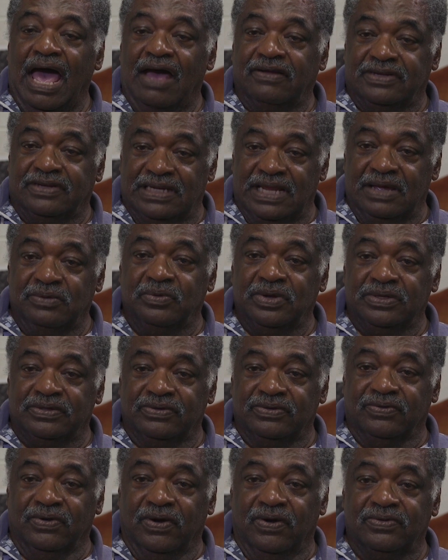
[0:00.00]
After they went
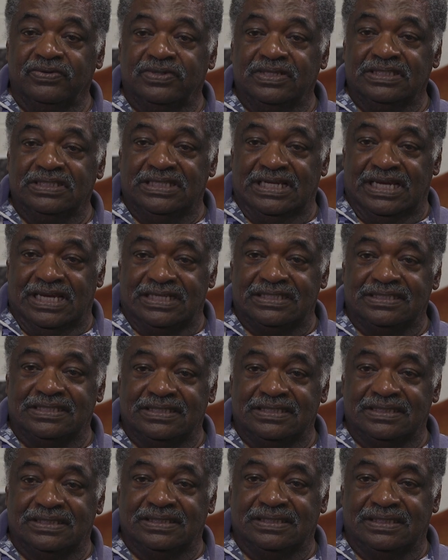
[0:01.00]
to Groveton, yes.
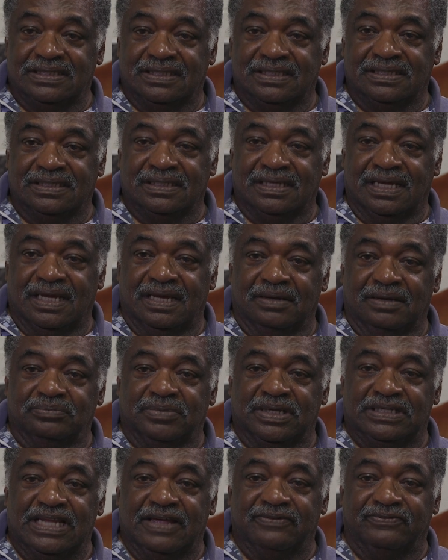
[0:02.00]

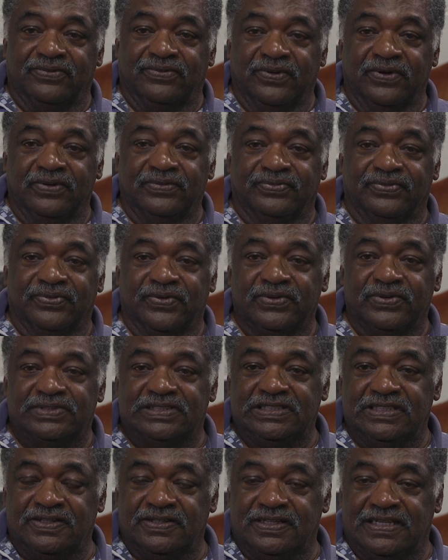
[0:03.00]
But that very first
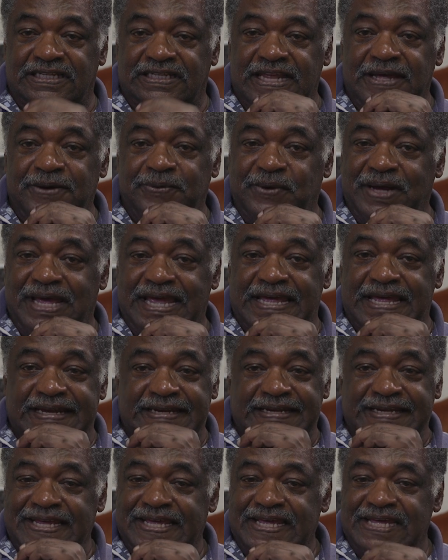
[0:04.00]
year that they were
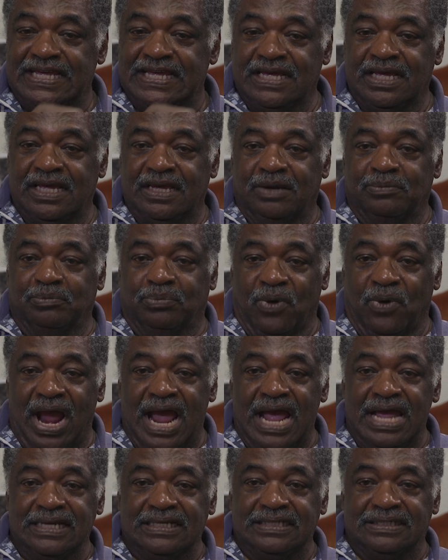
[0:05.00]
at
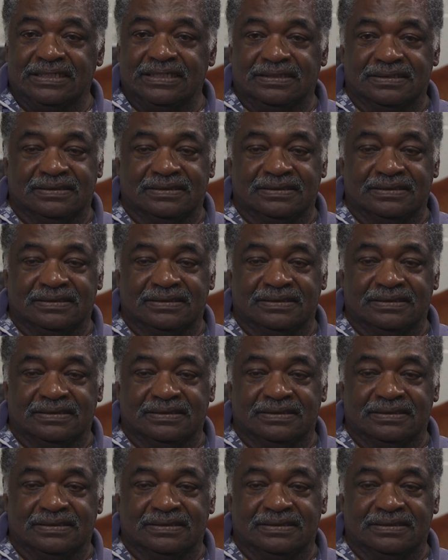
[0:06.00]
Bryan,